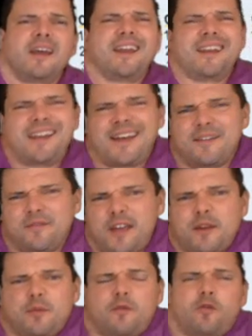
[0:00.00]

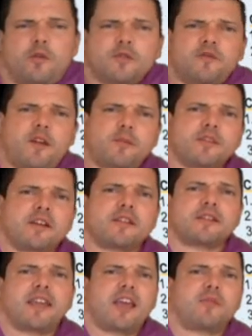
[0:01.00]
Non-viral forms of
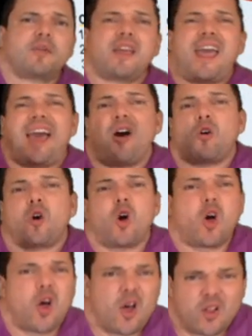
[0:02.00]
hepatitis can be
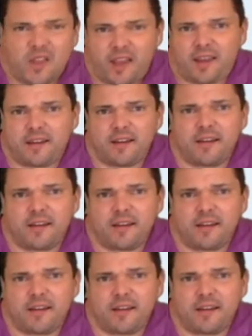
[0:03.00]
alcoholic